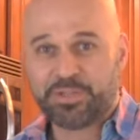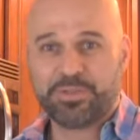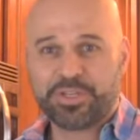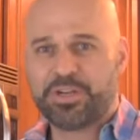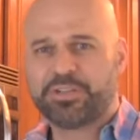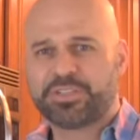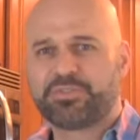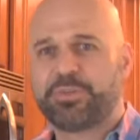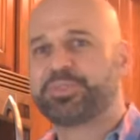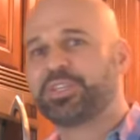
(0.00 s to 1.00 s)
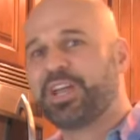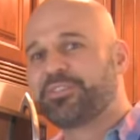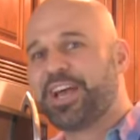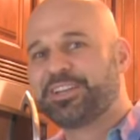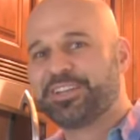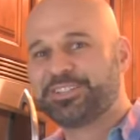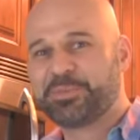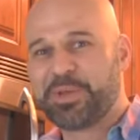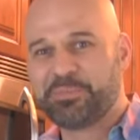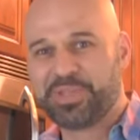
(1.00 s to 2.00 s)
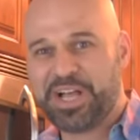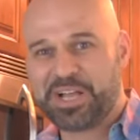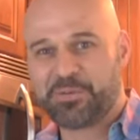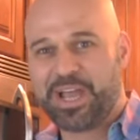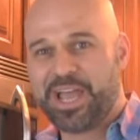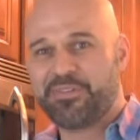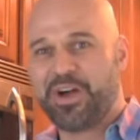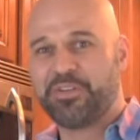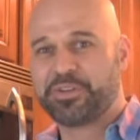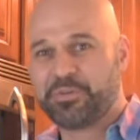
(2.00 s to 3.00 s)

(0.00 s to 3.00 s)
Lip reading: Look in our description. I've got links to my blog where I have other